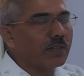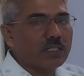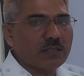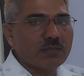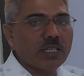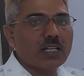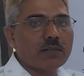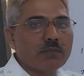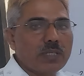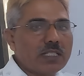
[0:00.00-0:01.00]
words
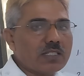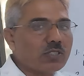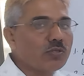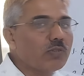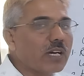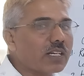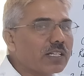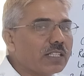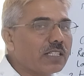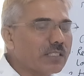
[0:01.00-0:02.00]
means you are
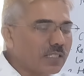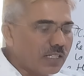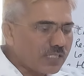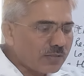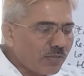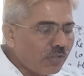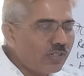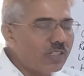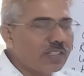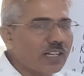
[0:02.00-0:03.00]
needed
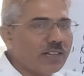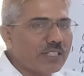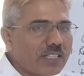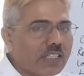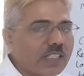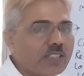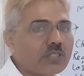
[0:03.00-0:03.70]
small, a very